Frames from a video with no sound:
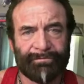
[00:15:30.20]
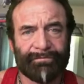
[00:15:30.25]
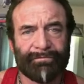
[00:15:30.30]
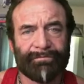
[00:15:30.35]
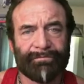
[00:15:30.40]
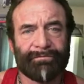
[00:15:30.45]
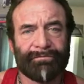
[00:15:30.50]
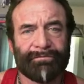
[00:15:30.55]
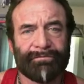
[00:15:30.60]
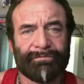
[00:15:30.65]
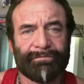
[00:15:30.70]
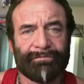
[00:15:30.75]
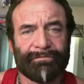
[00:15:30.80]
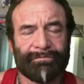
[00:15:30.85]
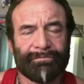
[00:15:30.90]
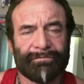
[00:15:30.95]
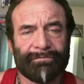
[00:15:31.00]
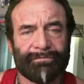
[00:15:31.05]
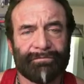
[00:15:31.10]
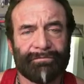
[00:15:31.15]
as well.
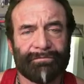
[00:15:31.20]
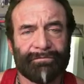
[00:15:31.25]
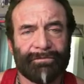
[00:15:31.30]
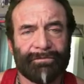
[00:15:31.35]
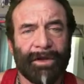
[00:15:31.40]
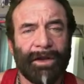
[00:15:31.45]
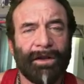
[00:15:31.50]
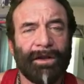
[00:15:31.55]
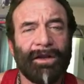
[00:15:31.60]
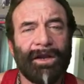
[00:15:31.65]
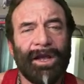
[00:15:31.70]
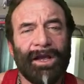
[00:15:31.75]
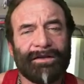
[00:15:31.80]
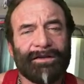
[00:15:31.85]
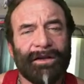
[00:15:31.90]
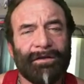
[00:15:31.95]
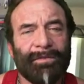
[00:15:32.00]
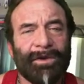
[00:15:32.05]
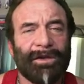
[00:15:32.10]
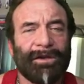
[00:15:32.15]
Yeah.
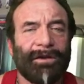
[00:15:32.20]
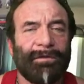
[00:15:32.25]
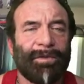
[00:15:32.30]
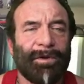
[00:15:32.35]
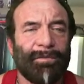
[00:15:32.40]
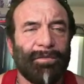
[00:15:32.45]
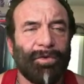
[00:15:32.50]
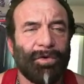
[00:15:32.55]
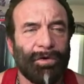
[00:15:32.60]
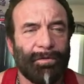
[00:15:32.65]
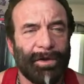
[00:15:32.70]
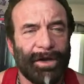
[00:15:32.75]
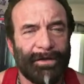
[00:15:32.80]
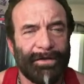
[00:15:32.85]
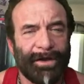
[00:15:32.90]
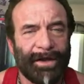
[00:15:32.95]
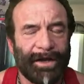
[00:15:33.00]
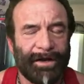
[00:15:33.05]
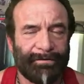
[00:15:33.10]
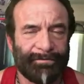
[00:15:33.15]
Tell me a little bit more
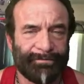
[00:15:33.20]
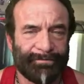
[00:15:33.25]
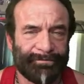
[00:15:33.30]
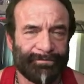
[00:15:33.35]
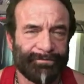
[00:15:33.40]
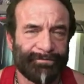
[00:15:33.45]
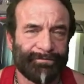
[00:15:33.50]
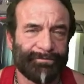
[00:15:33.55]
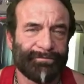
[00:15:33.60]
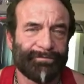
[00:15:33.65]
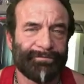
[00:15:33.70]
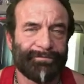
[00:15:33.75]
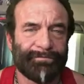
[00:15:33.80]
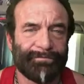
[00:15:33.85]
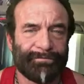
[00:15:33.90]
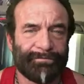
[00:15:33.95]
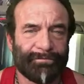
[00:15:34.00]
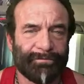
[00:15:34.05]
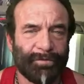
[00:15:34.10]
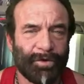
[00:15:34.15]
about that.
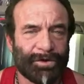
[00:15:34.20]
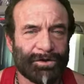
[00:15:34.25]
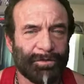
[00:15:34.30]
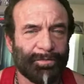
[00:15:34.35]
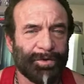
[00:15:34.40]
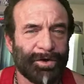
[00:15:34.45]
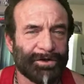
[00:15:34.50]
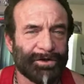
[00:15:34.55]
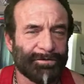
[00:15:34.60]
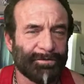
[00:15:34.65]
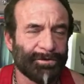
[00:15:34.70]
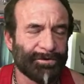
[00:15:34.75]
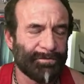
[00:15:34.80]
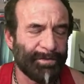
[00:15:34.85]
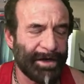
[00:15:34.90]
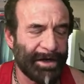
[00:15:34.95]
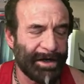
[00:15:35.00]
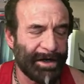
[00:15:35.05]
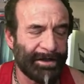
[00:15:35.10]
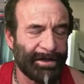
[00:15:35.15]
What's the principle
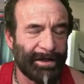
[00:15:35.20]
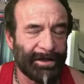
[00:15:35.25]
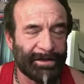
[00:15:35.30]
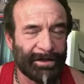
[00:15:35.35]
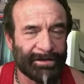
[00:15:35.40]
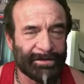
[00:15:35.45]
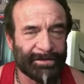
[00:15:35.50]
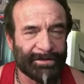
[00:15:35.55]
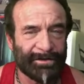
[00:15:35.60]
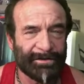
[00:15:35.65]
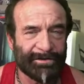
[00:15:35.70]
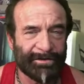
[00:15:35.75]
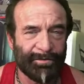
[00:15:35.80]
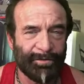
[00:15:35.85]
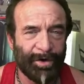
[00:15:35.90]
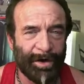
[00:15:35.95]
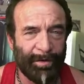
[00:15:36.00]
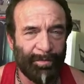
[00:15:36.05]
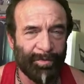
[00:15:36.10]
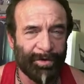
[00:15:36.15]
oh. behind that? That's there's
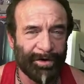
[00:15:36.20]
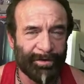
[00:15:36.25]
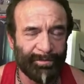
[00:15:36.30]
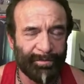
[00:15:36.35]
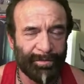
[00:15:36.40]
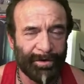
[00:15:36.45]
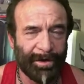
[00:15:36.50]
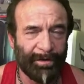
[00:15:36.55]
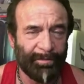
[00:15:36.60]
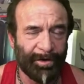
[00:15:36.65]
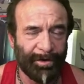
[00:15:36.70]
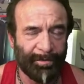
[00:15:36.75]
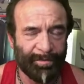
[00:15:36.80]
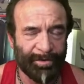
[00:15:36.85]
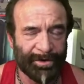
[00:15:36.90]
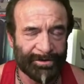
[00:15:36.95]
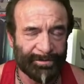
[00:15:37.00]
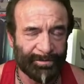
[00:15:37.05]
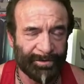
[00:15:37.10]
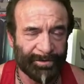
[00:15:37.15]
some red uh, pill
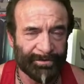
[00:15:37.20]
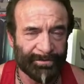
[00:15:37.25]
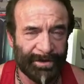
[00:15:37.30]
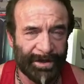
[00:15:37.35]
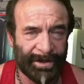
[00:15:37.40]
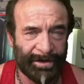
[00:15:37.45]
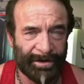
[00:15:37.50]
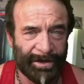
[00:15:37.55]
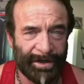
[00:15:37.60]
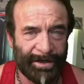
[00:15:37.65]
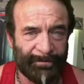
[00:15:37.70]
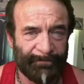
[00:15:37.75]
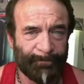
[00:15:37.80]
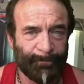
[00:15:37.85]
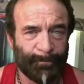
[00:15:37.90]
principles around that.